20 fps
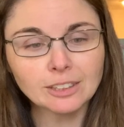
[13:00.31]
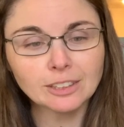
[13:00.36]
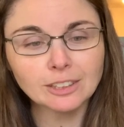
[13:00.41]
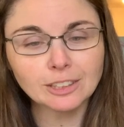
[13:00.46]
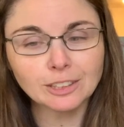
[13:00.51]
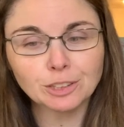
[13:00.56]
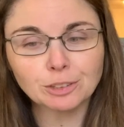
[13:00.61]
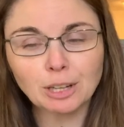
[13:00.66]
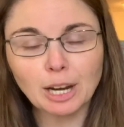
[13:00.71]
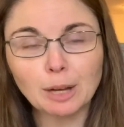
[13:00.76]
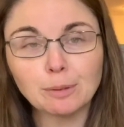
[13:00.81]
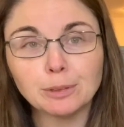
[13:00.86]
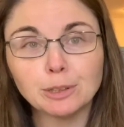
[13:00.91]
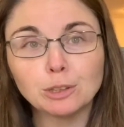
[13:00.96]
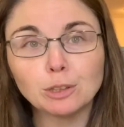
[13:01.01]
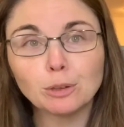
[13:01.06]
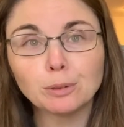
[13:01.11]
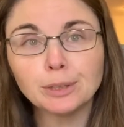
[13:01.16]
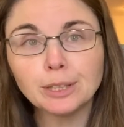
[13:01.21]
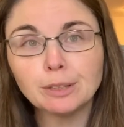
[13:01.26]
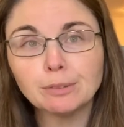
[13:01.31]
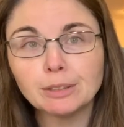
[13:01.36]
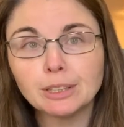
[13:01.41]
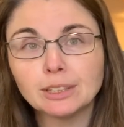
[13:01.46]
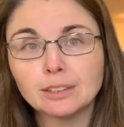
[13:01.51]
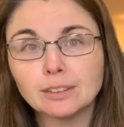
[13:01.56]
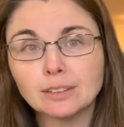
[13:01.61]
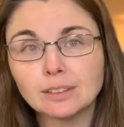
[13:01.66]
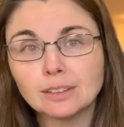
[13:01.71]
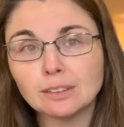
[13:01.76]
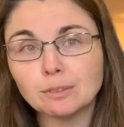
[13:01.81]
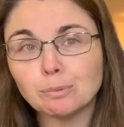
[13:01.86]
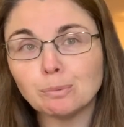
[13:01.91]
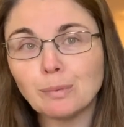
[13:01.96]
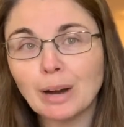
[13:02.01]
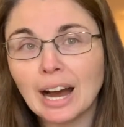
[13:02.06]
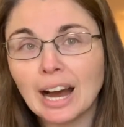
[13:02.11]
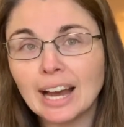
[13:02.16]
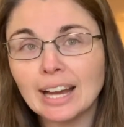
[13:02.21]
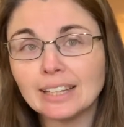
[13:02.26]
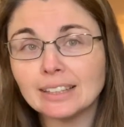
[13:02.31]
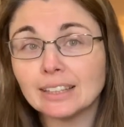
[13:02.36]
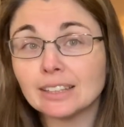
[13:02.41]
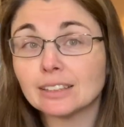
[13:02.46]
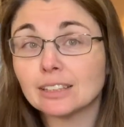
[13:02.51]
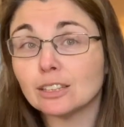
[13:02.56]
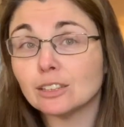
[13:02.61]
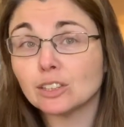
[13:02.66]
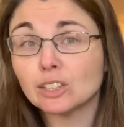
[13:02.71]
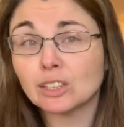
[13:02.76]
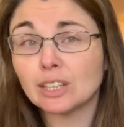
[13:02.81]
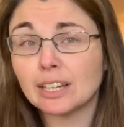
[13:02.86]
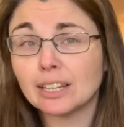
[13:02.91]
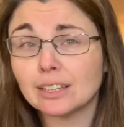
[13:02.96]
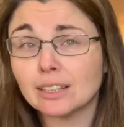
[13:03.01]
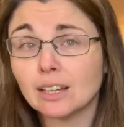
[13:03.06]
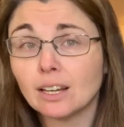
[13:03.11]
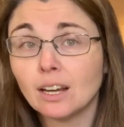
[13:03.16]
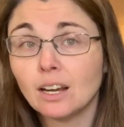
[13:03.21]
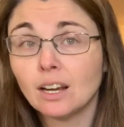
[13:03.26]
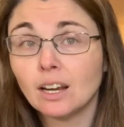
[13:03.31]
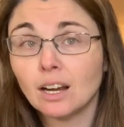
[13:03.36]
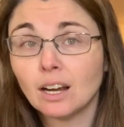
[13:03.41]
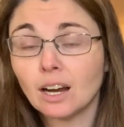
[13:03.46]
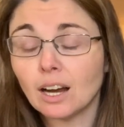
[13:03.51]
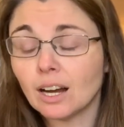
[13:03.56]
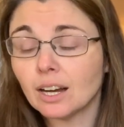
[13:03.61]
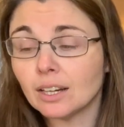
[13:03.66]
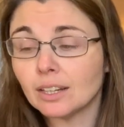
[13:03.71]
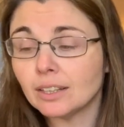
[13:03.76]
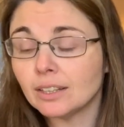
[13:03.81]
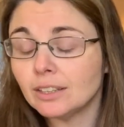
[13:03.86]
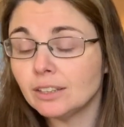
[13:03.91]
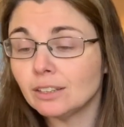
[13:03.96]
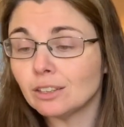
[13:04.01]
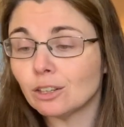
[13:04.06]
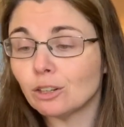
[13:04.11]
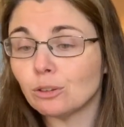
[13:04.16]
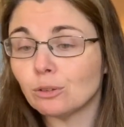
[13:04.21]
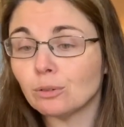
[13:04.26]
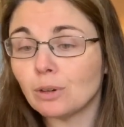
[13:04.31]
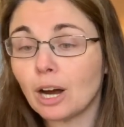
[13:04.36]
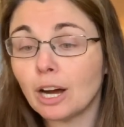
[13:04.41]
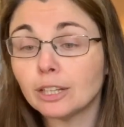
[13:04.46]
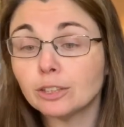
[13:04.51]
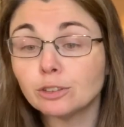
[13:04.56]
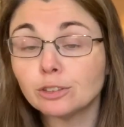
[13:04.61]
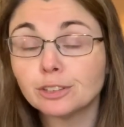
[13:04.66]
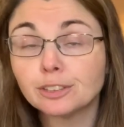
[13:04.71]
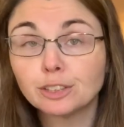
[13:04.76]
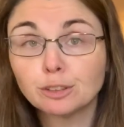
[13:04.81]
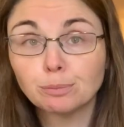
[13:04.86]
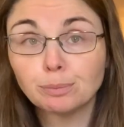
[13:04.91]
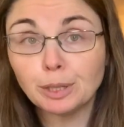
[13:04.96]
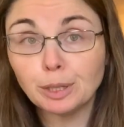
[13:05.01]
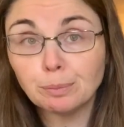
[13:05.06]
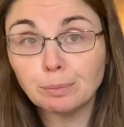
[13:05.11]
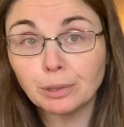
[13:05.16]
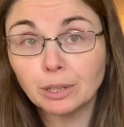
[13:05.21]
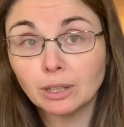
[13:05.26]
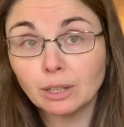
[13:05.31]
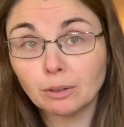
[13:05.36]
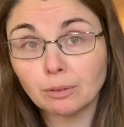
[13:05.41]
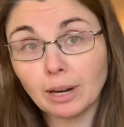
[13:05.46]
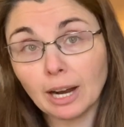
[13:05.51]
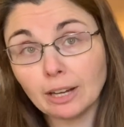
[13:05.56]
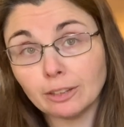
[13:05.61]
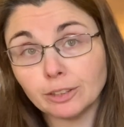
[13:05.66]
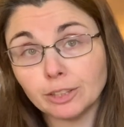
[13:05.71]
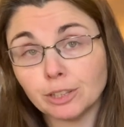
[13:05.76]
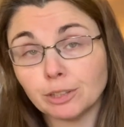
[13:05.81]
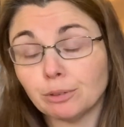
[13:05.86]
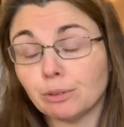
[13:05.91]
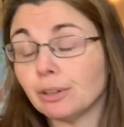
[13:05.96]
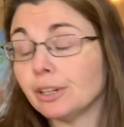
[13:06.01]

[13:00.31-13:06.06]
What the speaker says: describe. You don't even mind that there's like hundreds of people around you.